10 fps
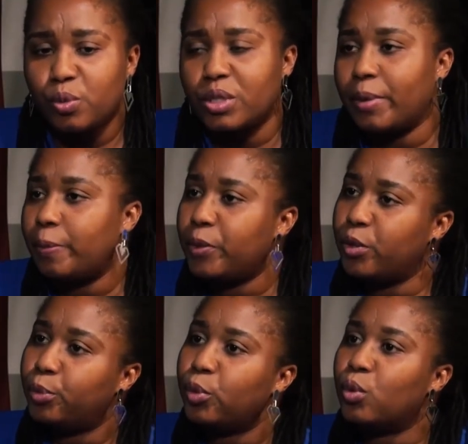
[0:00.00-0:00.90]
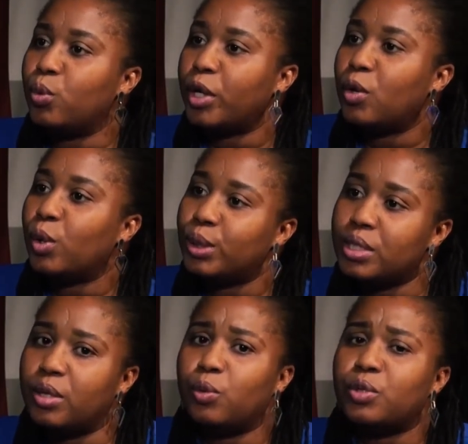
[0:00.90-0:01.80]
It was about people who were calling
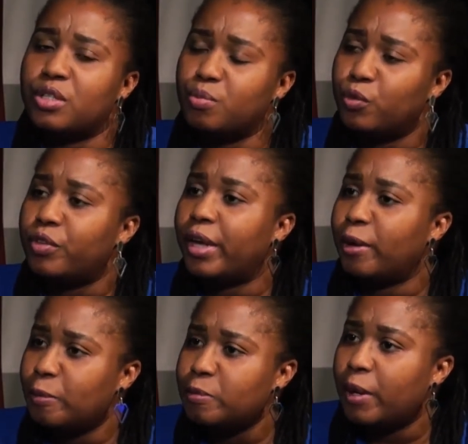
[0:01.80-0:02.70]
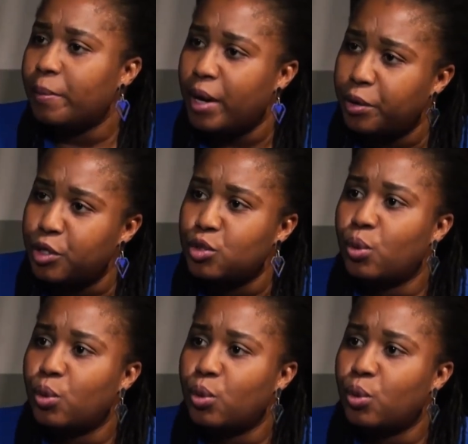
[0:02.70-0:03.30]
and say, oh, this movie helped my marriage.